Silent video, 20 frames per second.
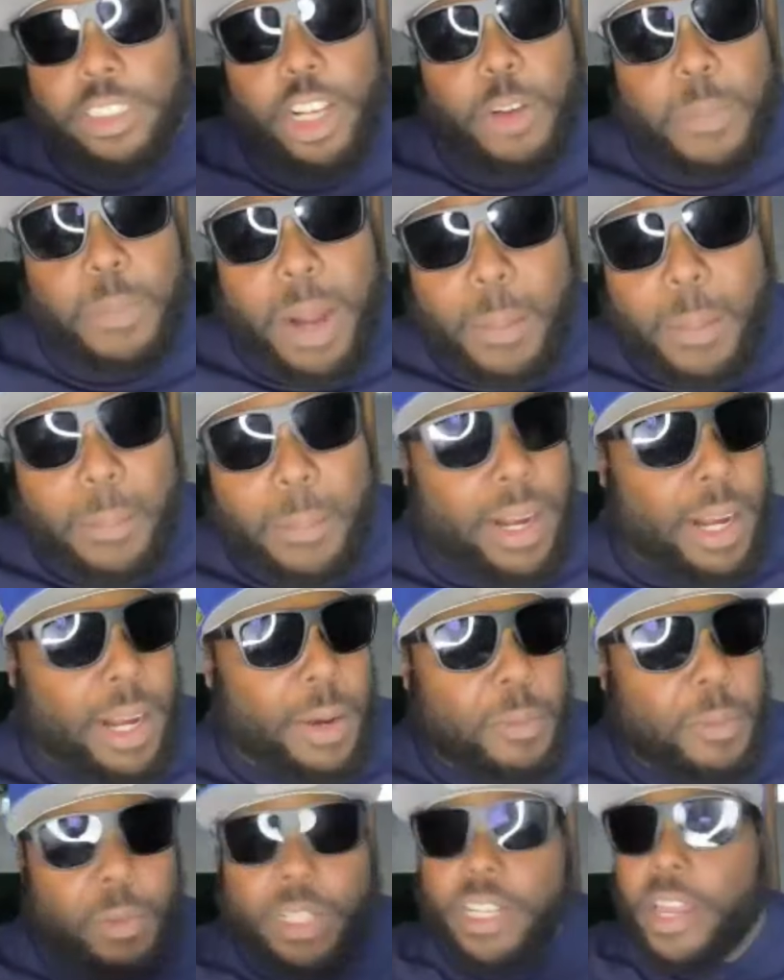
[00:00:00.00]
off, my
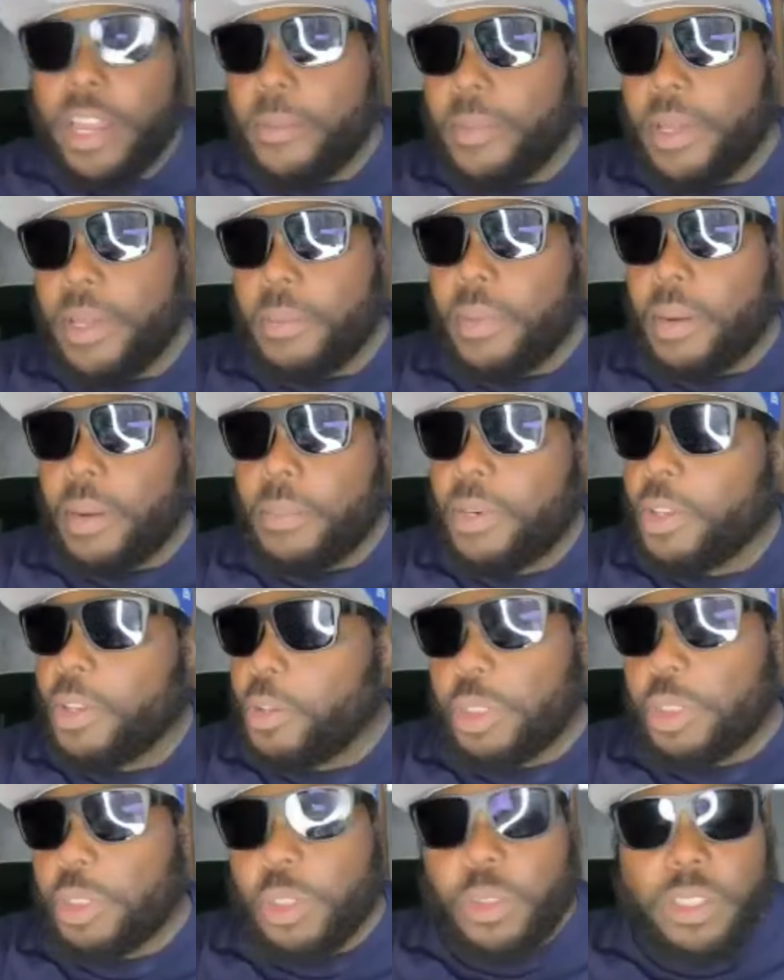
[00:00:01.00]
mom, one day me and my mother
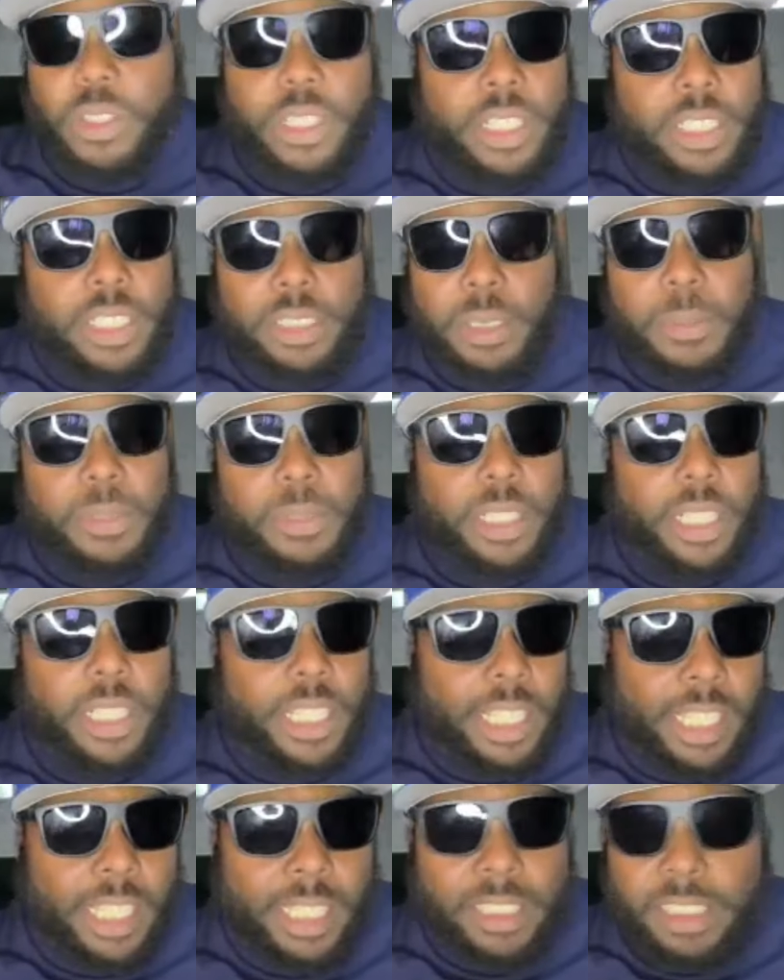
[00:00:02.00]
was going to get something to
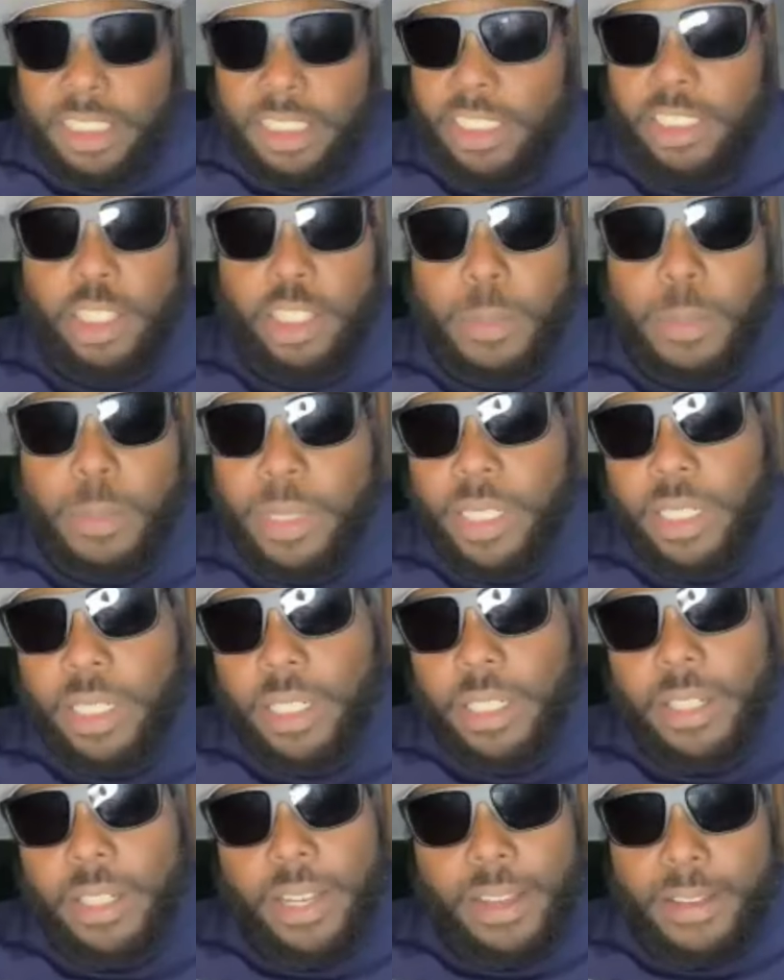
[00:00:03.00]
eat, and she told me to